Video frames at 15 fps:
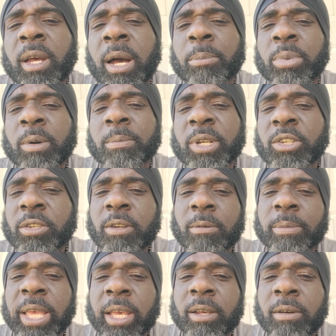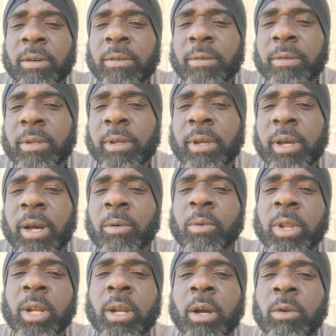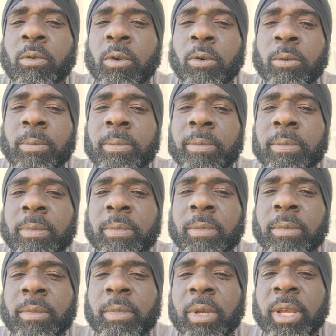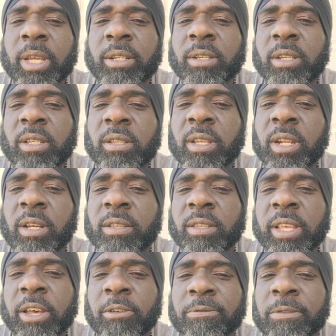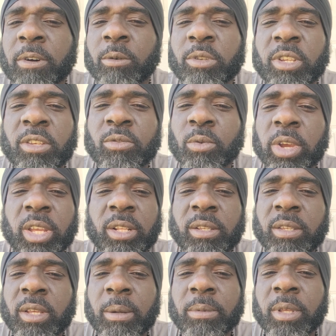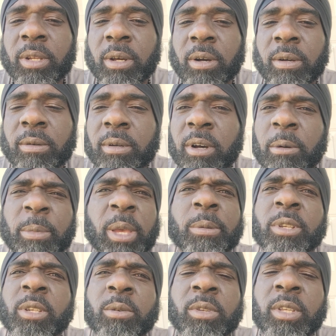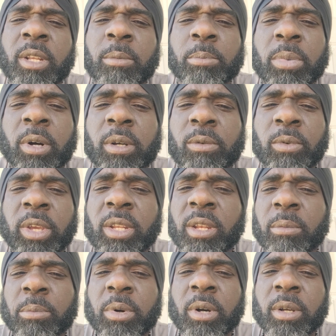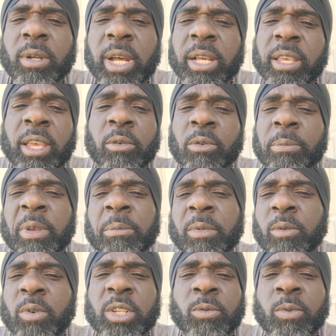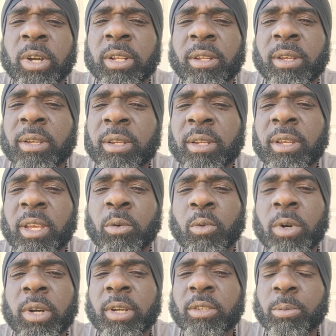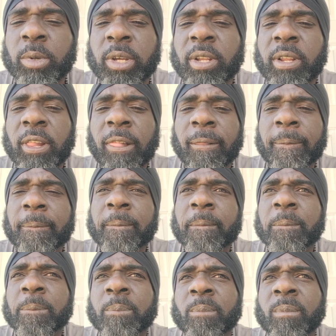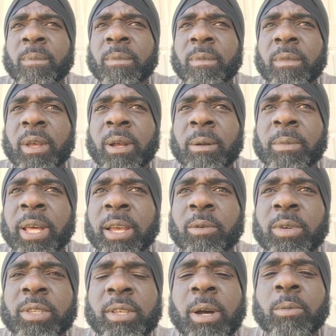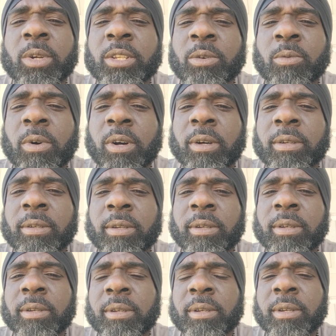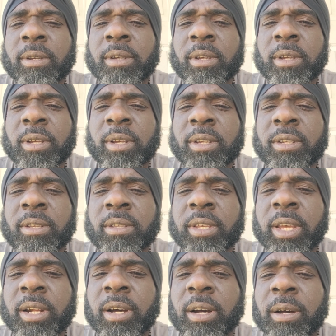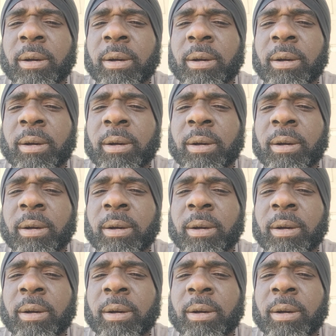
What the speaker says: I put my shirt back on. I went in her room, and she's in her cell phone. She's reading something, or maybe she was in a book, reading a book. I can't remember which one it was, but I'm like, what's up? What you want? She said,